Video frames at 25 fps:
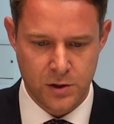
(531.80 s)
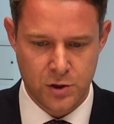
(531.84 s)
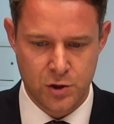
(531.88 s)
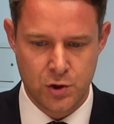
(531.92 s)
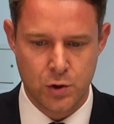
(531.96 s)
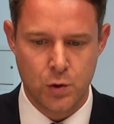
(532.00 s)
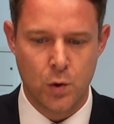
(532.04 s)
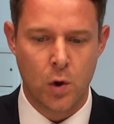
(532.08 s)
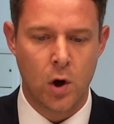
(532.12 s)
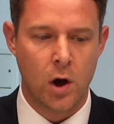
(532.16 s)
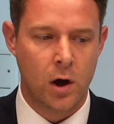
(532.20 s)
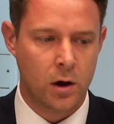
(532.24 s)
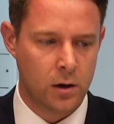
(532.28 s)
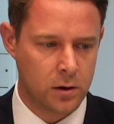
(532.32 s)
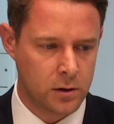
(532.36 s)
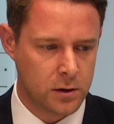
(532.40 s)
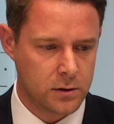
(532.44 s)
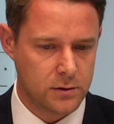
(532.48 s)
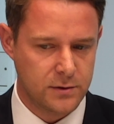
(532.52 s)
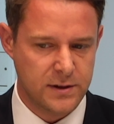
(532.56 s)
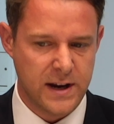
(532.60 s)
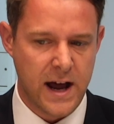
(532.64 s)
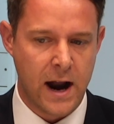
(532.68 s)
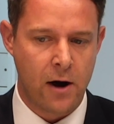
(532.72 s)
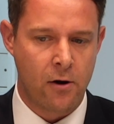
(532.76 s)
doer
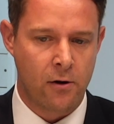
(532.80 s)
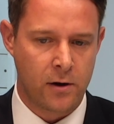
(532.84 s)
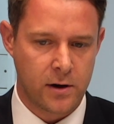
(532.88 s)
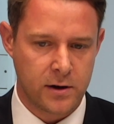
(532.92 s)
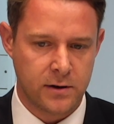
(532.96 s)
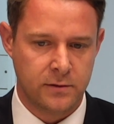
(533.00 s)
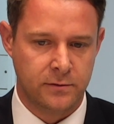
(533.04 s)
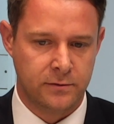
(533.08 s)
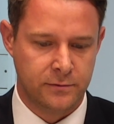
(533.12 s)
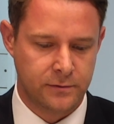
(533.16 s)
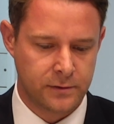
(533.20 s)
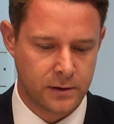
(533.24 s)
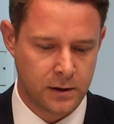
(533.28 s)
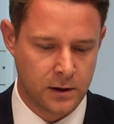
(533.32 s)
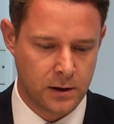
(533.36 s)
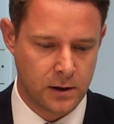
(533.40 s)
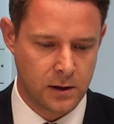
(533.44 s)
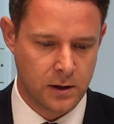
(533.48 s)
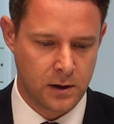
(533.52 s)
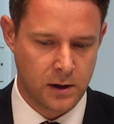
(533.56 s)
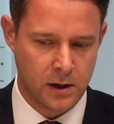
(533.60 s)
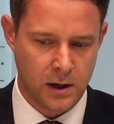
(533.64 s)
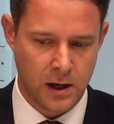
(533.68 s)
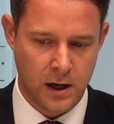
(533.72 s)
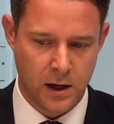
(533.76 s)
narrative,
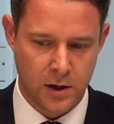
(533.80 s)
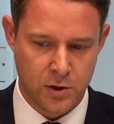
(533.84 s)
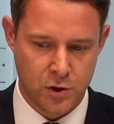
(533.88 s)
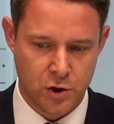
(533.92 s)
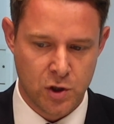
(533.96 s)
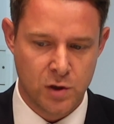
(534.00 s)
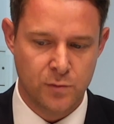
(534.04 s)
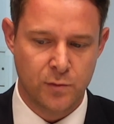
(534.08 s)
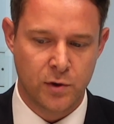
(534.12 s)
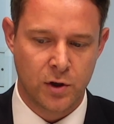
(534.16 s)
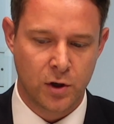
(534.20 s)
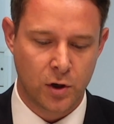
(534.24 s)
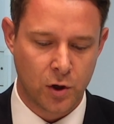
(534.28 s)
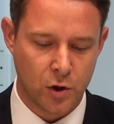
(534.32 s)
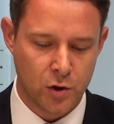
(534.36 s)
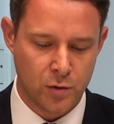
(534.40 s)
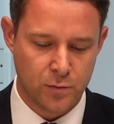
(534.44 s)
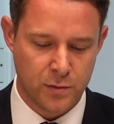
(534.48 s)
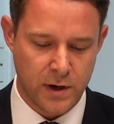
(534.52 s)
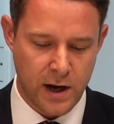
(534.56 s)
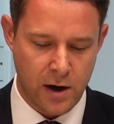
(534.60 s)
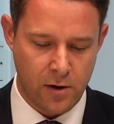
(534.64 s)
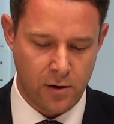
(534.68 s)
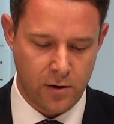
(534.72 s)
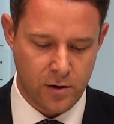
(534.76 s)
a doom and
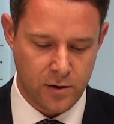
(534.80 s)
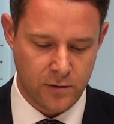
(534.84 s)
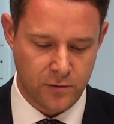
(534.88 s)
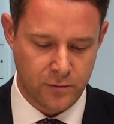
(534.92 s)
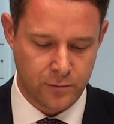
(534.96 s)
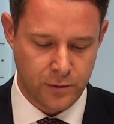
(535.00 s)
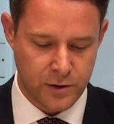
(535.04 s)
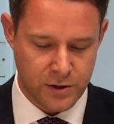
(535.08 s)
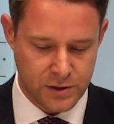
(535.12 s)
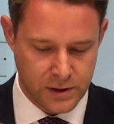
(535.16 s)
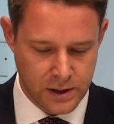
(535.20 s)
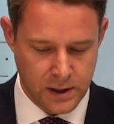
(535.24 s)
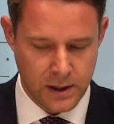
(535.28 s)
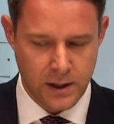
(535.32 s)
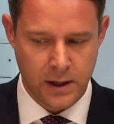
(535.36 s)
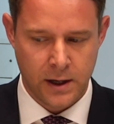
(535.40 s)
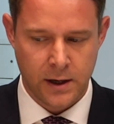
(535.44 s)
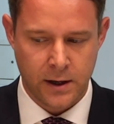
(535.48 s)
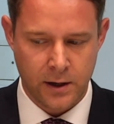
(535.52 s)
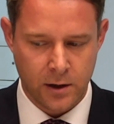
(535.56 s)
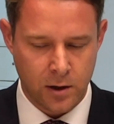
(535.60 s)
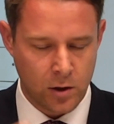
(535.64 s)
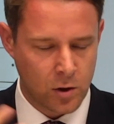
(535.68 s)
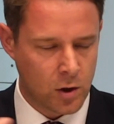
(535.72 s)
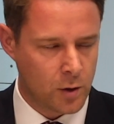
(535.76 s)
gloom narrative. And
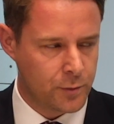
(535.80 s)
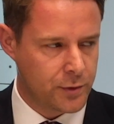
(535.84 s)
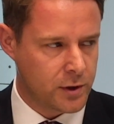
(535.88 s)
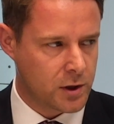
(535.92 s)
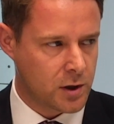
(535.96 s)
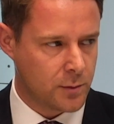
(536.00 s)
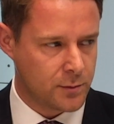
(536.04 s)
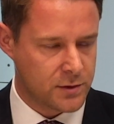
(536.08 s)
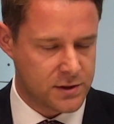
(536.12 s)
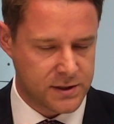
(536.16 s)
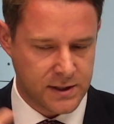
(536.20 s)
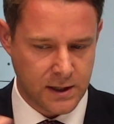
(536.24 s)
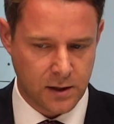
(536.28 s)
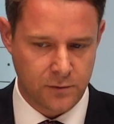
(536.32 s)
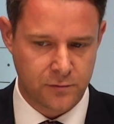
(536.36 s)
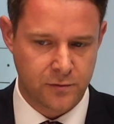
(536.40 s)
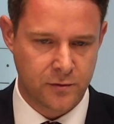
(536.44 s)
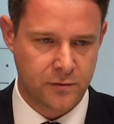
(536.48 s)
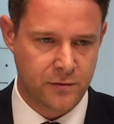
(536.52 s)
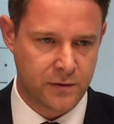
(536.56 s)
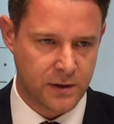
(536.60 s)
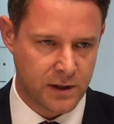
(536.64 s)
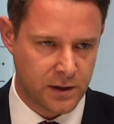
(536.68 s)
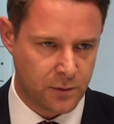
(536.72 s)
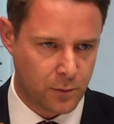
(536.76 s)
it'll all become a
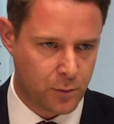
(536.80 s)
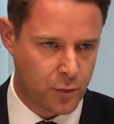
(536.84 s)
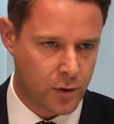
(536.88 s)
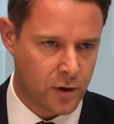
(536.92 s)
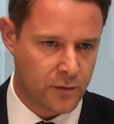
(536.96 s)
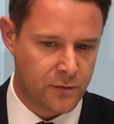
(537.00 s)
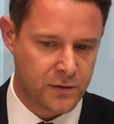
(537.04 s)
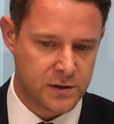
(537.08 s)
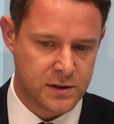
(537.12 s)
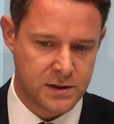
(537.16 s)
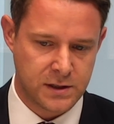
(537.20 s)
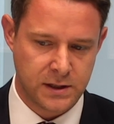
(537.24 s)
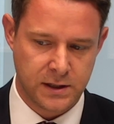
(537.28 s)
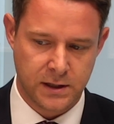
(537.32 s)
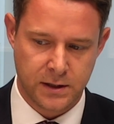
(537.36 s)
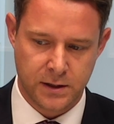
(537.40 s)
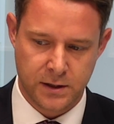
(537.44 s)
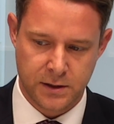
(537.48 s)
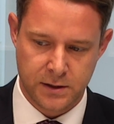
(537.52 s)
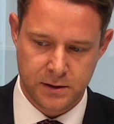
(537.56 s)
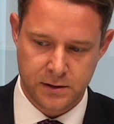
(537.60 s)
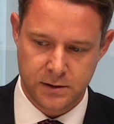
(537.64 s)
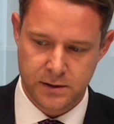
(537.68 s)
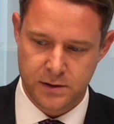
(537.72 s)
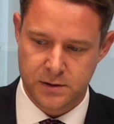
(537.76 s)
self-fulfilling prophecy,
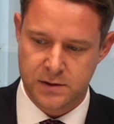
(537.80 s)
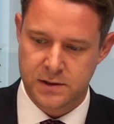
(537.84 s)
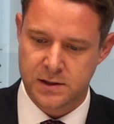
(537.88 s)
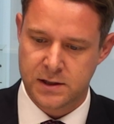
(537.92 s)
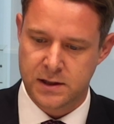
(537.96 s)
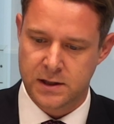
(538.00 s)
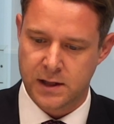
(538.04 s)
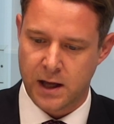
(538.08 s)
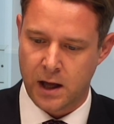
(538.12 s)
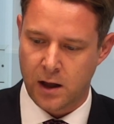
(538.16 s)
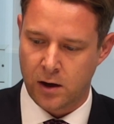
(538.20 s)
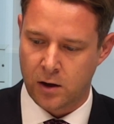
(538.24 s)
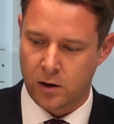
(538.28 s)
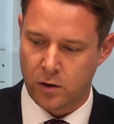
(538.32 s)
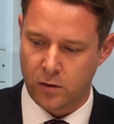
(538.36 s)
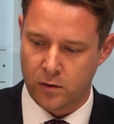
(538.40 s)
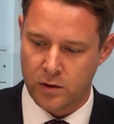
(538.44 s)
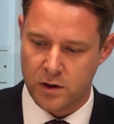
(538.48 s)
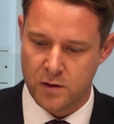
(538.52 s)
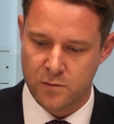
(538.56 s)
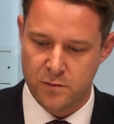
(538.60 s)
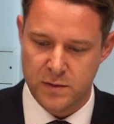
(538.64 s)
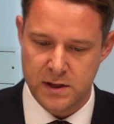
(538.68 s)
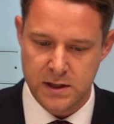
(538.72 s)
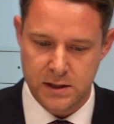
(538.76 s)
and you see that a lot
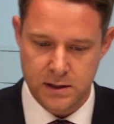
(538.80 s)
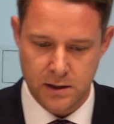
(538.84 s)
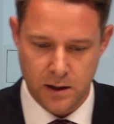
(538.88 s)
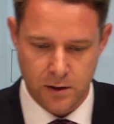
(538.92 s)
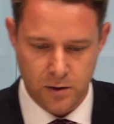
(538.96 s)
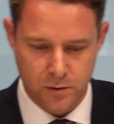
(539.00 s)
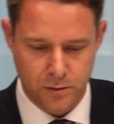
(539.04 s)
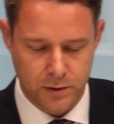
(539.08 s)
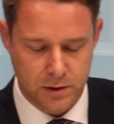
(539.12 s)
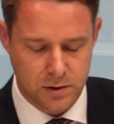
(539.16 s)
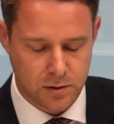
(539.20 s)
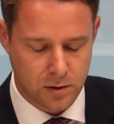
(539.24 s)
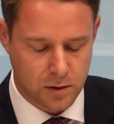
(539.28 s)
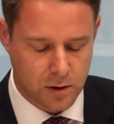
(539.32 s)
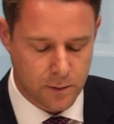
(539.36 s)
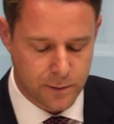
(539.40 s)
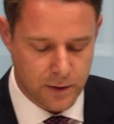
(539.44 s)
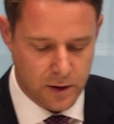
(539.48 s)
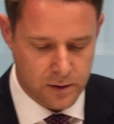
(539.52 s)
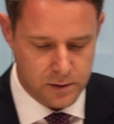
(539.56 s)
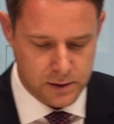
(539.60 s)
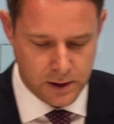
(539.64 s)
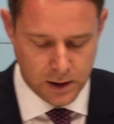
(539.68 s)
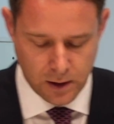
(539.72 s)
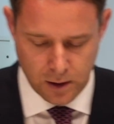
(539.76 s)
in the media. I know we talk
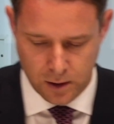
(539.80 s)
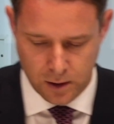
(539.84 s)
about that a